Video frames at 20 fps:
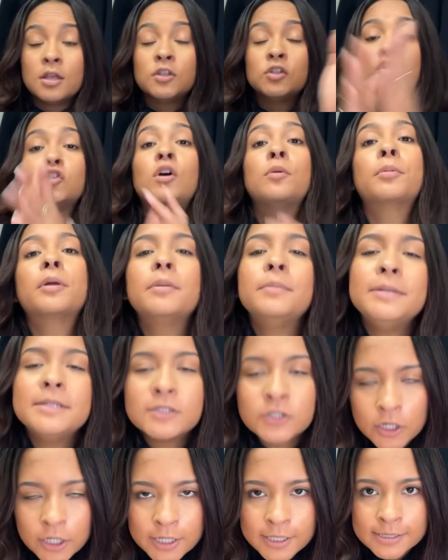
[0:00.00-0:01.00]
So I'm going to be
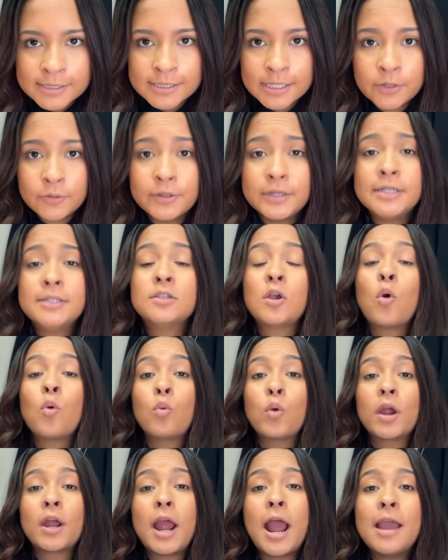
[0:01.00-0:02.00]
starting a series
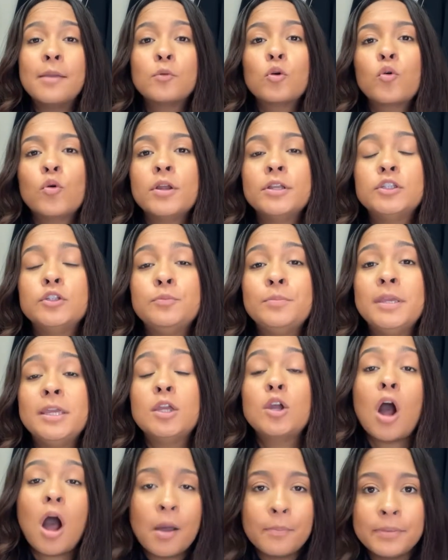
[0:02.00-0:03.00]
where I'm going to be
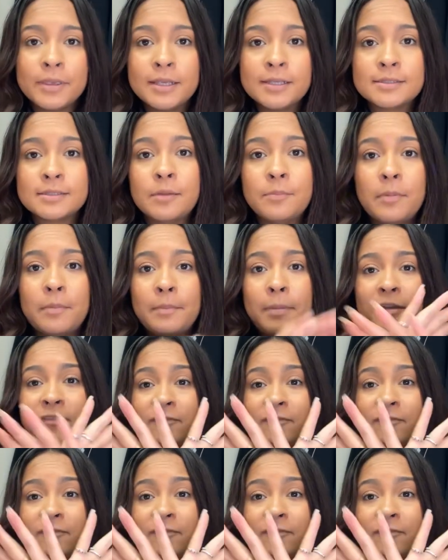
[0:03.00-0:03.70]
copying some of my